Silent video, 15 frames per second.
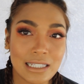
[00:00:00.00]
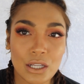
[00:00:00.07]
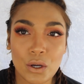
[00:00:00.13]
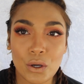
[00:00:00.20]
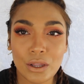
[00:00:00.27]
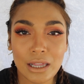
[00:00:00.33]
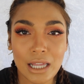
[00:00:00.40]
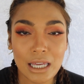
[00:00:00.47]

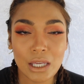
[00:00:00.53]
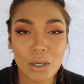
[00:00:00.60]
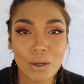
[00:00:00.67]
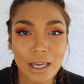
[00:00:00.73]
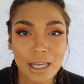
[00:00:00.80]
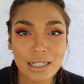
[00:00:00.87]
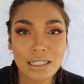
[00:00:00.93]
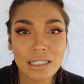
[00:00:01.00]
So thank you
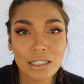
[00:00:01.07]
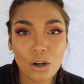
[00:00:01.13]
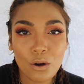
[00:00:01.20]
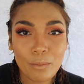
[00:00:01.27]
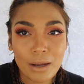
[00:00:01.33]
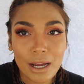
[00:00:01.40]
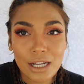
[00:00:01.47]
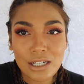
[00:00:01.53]
again so
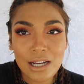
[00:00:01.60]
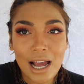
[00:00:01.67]
much.